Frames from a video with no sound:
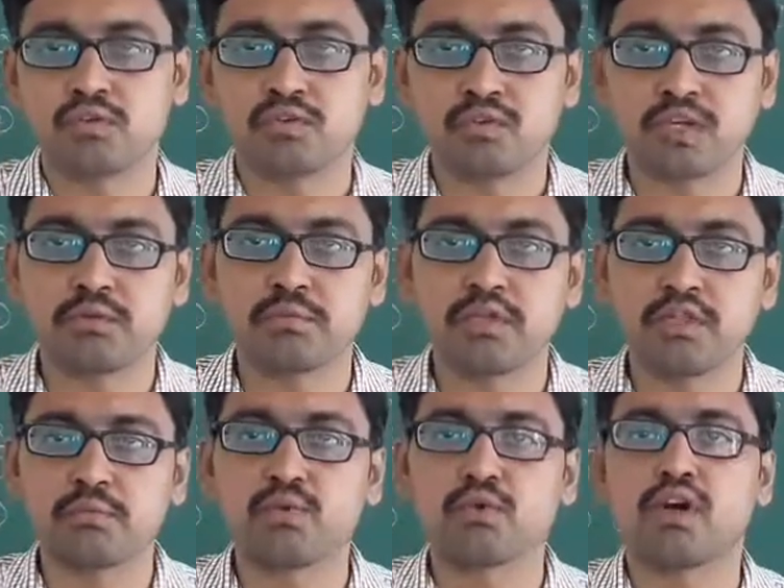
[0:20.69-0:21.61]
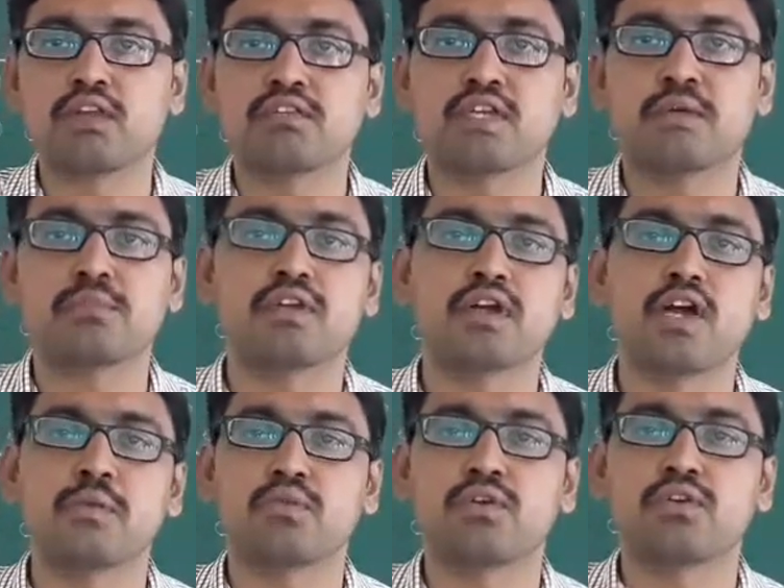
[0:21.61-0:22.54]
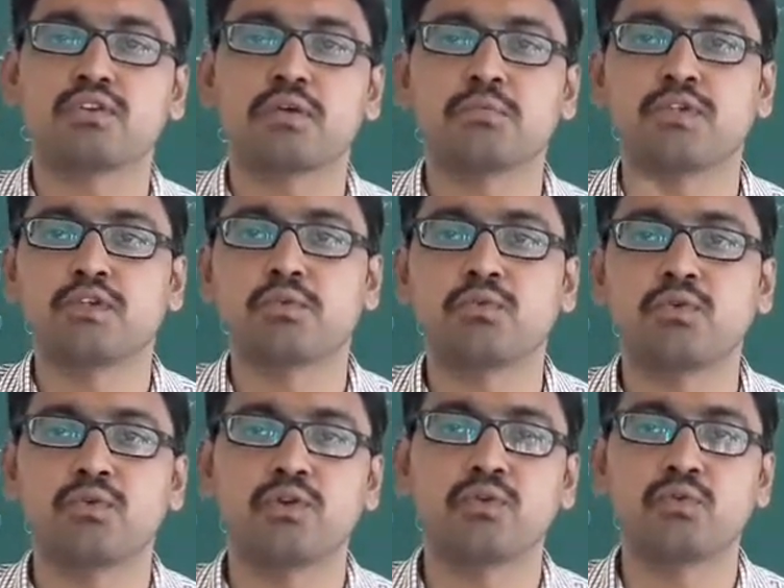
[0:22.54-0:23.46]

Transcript: Okay, motherboard concept, the components of motherboard,